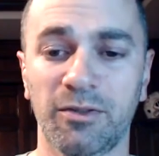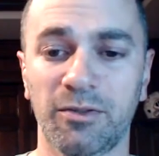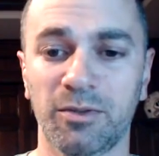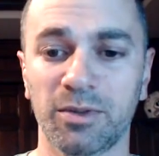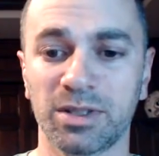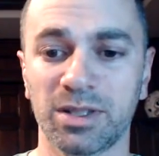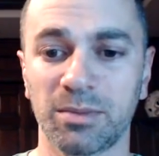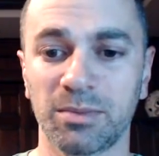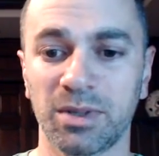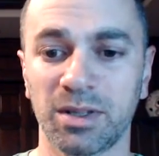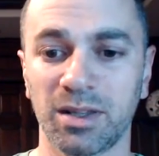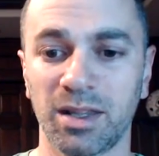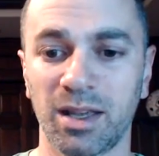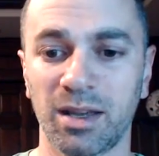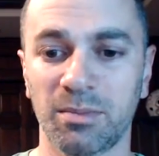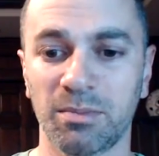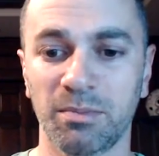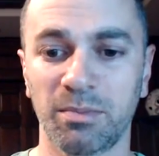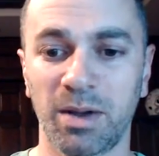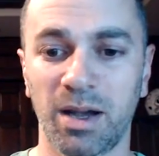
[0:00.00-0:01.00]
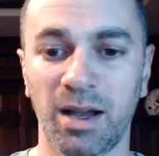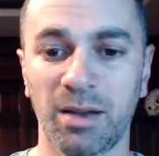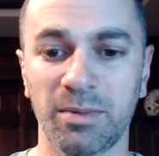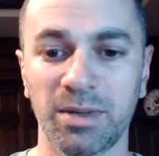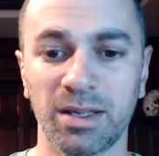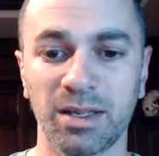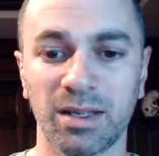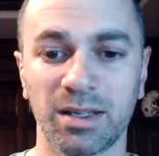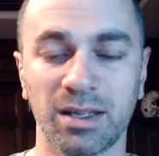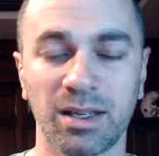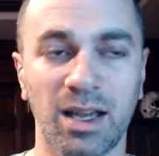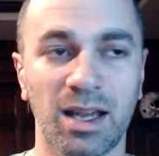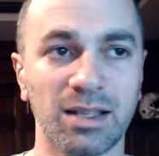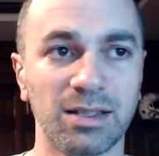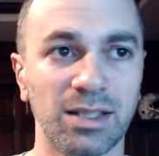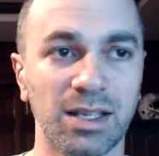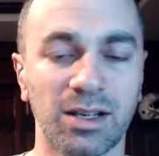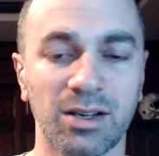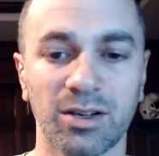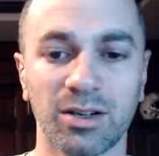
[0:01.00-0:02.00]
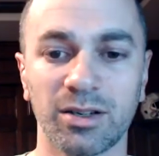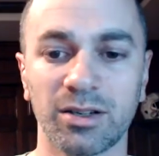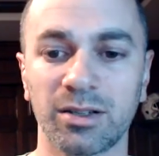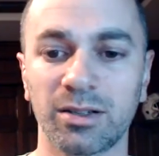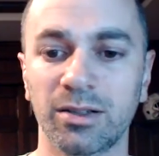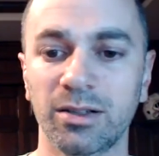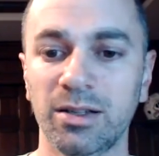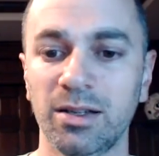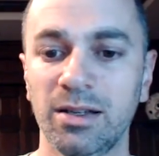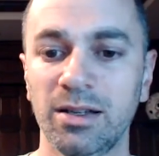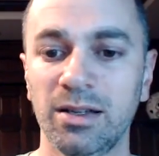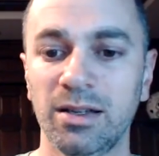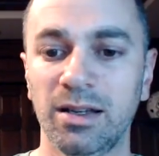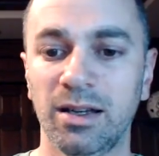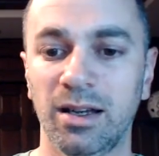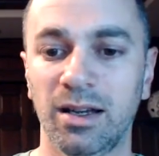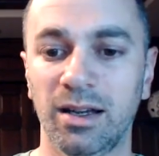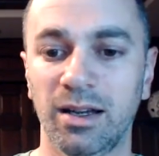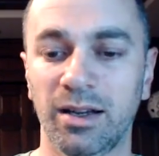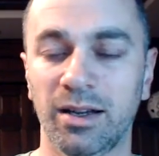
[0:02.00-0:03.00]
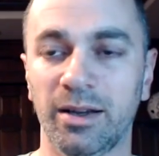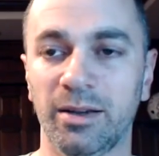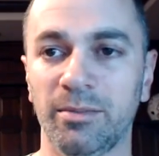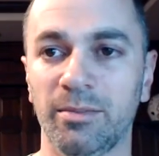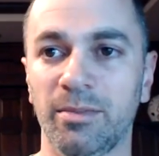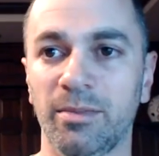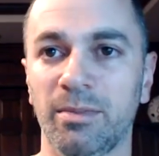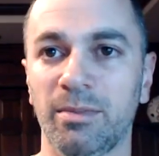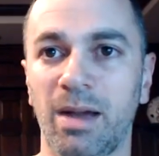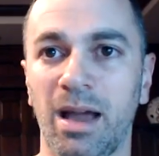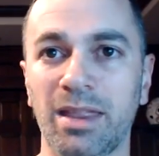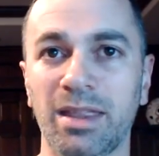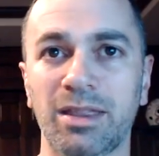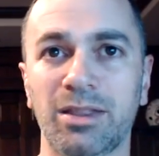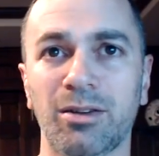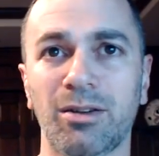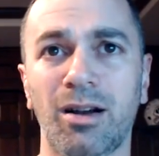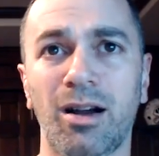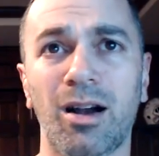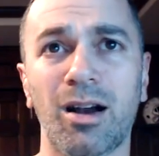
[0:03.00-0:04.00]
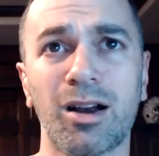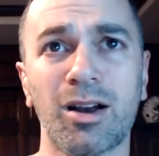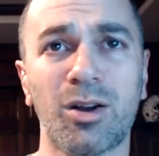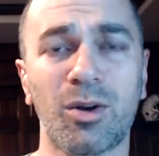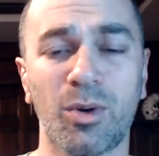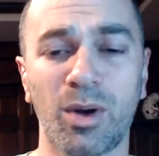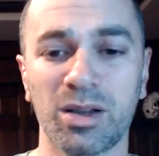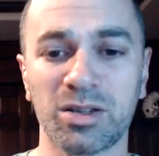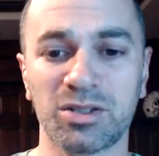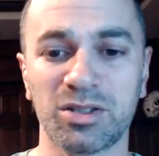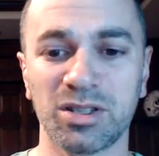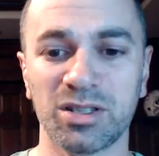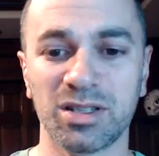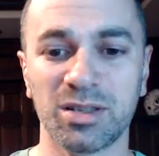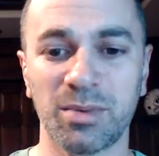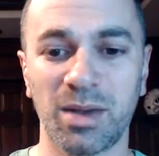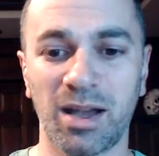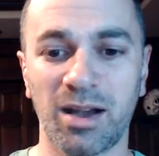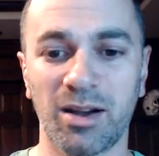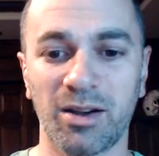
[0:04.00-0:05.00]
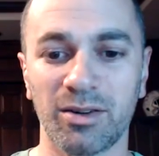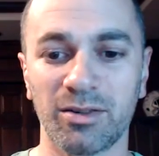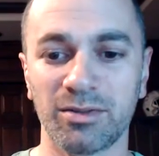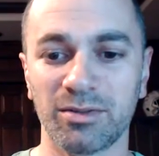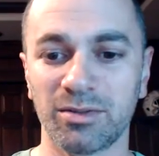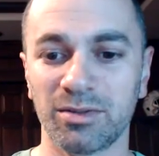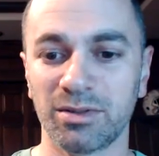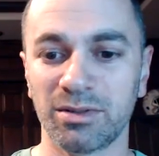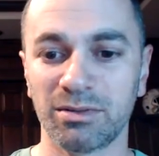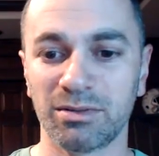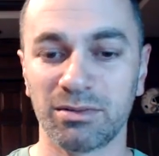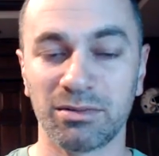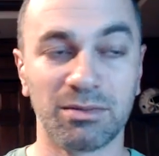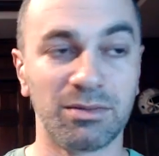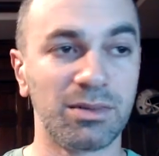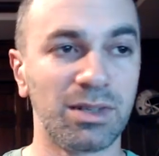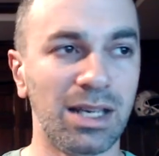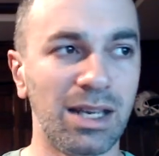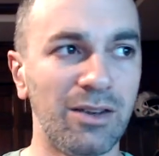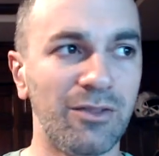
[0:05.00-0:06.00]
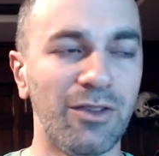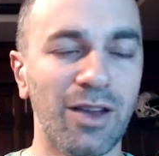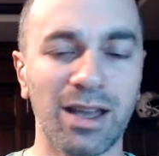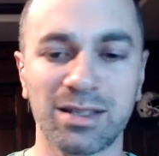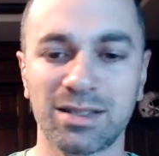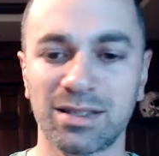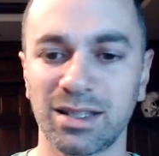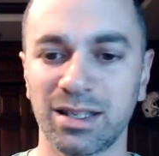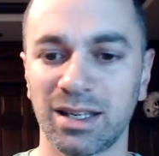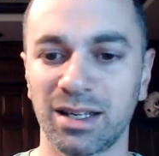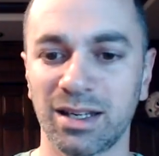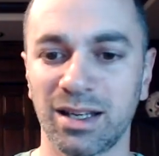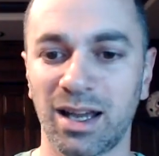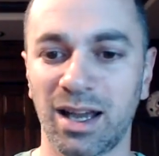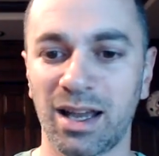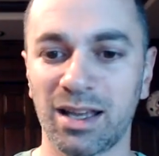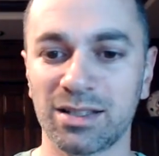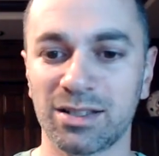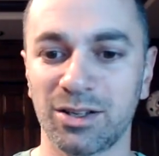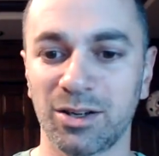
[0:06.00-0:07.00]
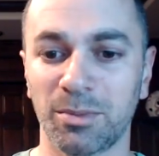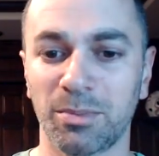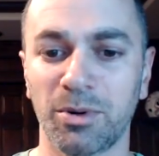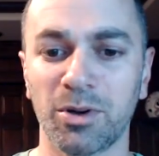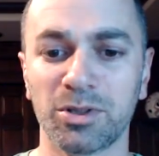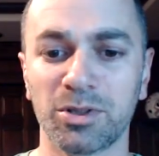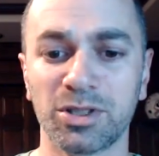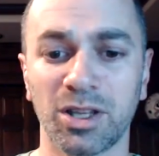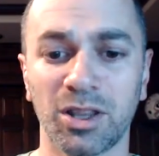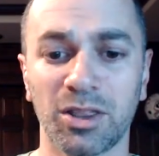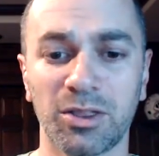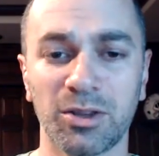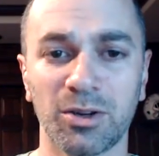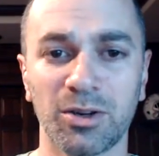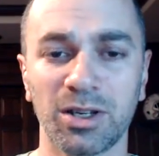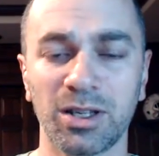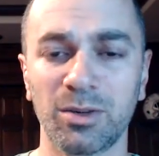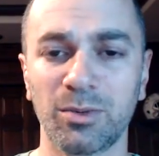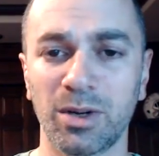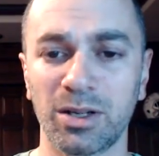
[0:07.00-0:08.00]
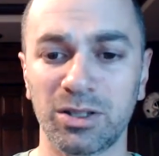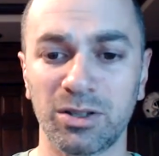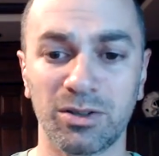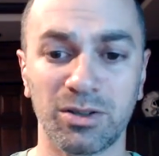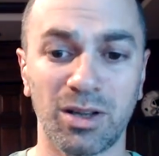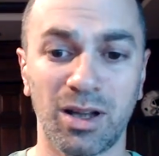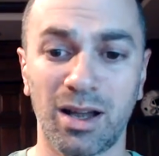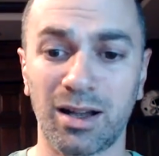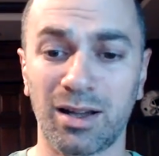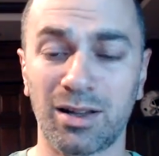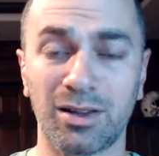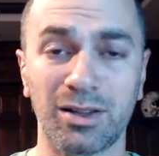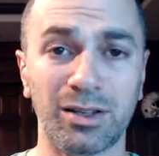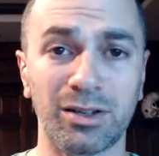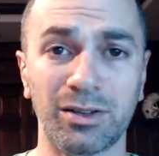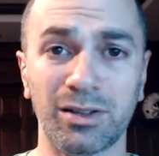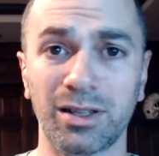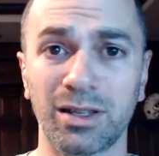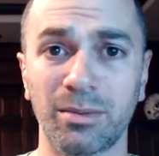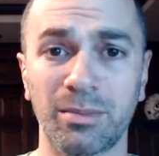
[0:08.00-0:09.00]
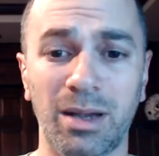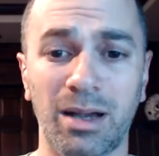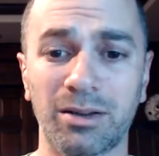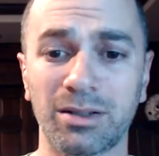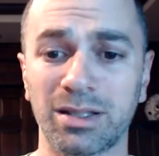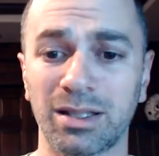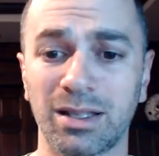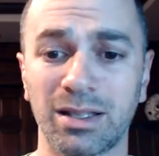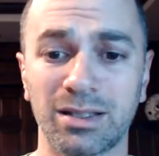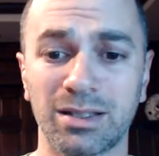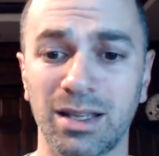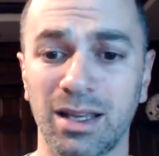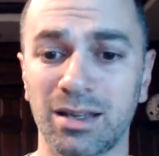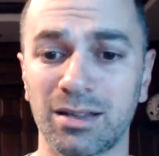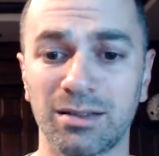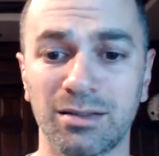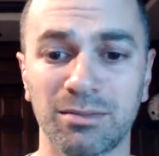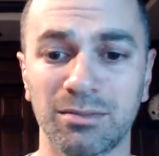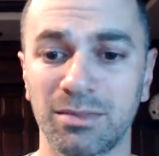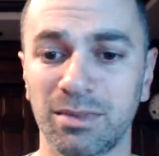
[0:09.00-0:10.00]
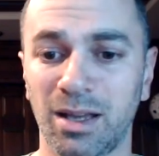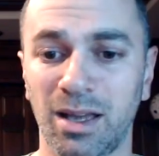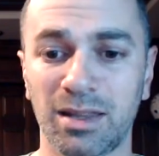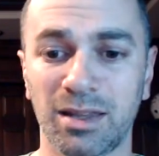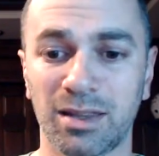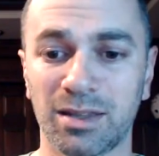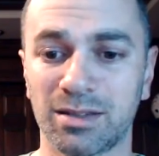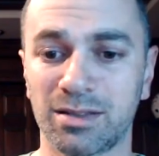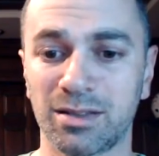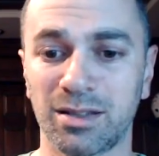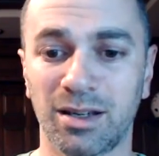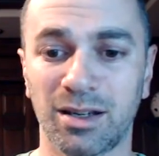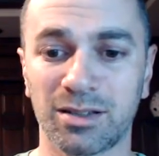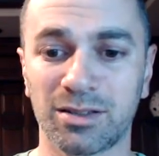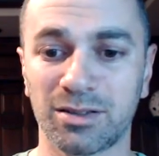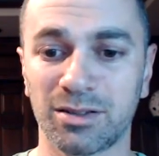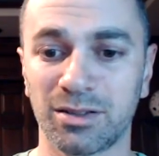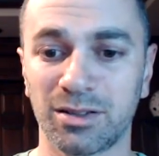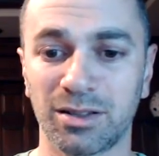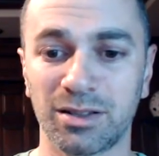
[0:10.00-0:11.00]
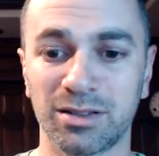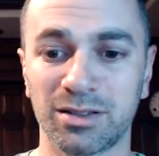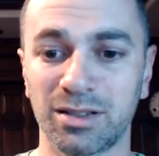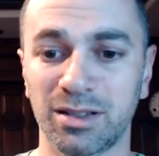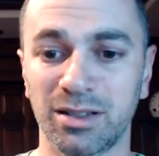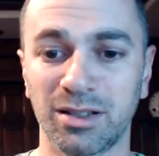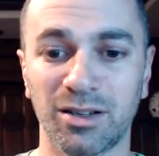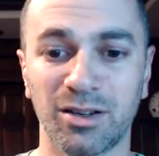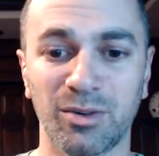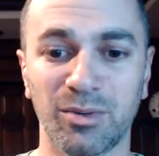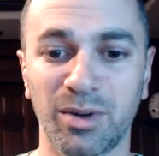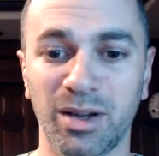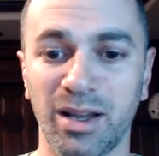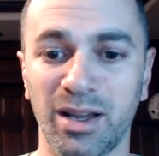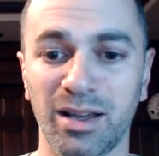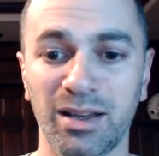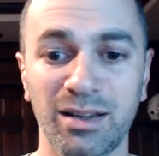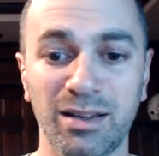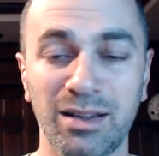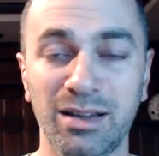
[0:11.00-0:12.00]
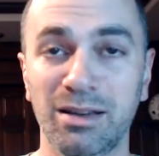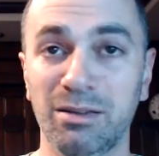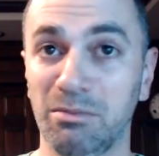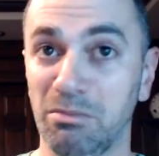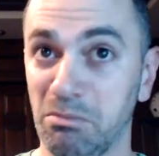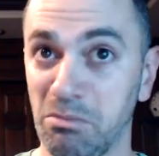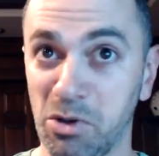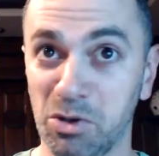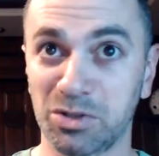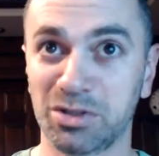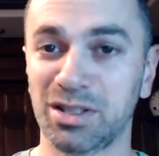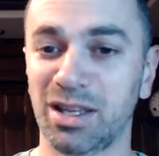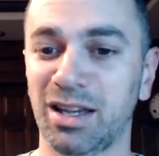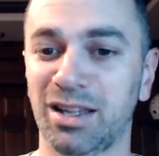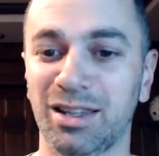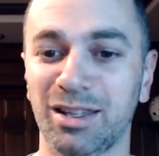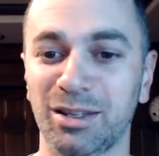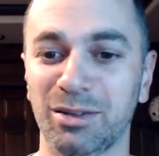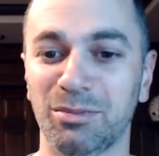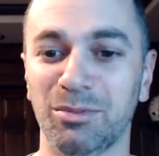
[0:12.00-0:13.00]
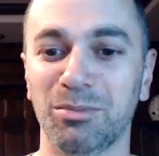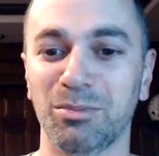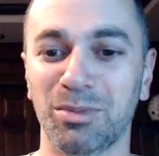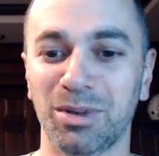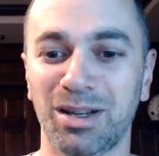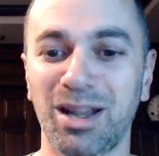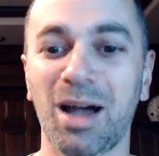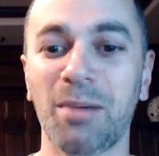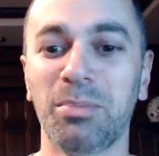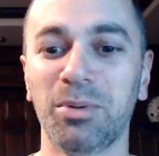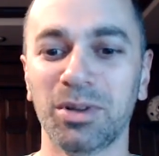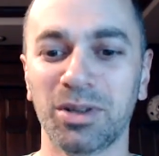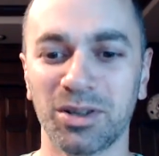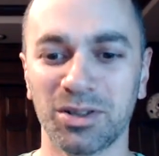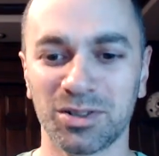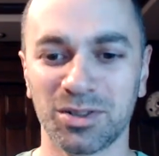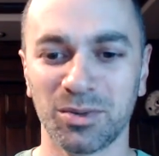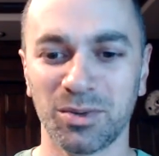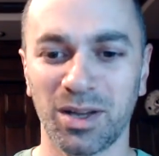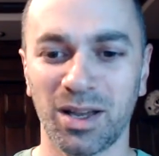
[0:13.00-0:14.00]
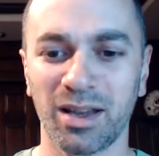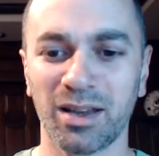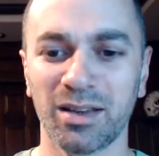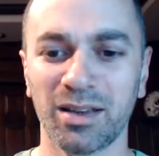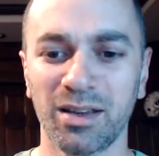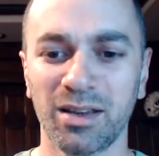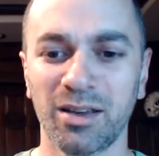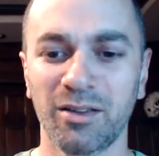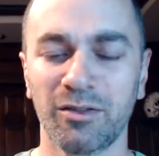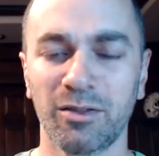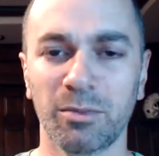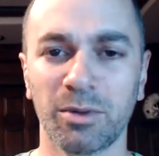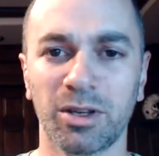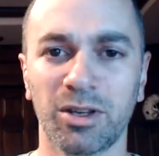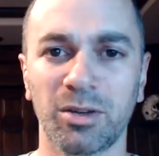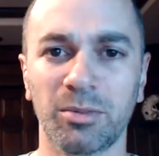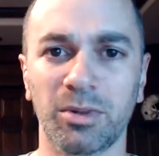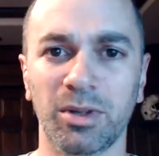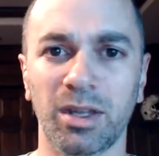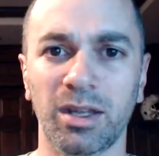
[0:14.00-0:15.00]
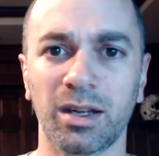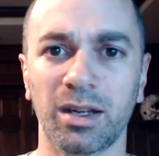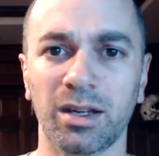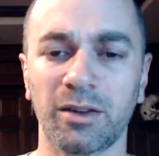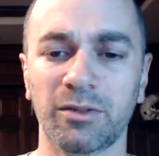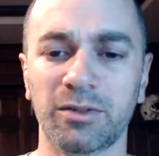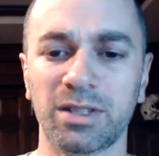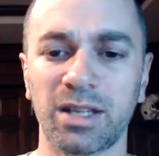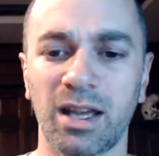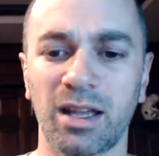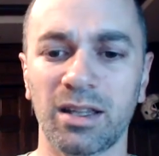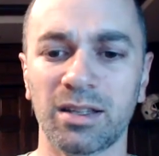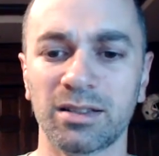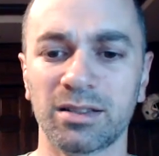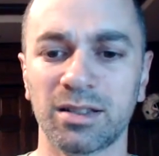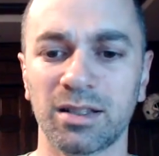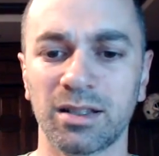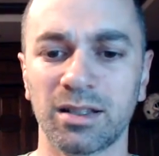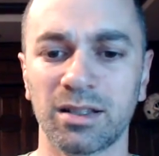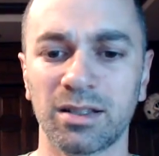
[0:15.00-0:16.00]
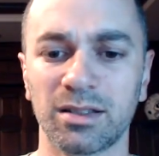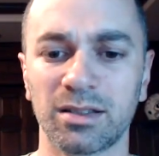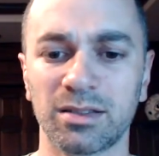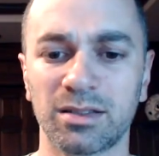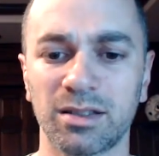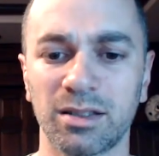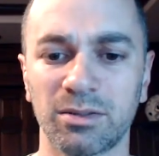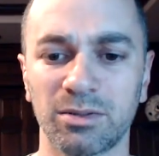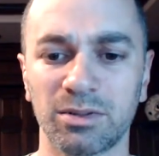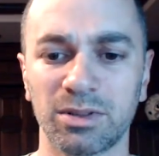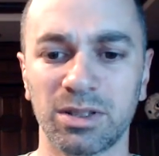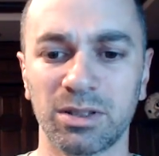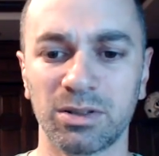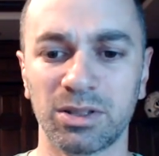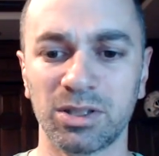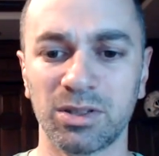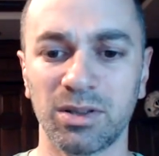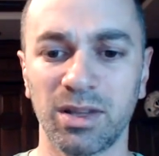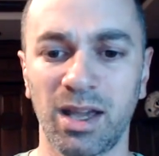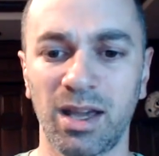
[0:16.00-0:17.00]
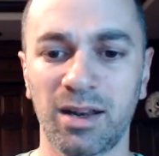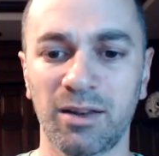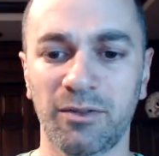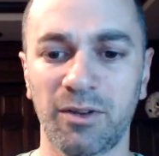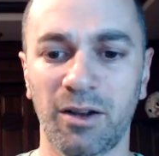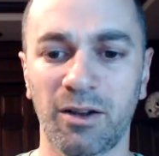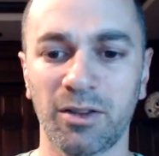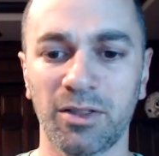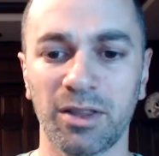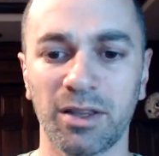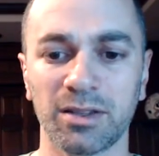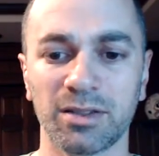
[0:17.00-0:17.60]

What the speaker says: with something like Bobby and guys like Earl. I think there are questions about investing in guys that are approaching 30 when you're not clearly about to contend. I think the Seahawks are at least a year away. Most likely they're a couple years away from accumulating enough talent to do that if all things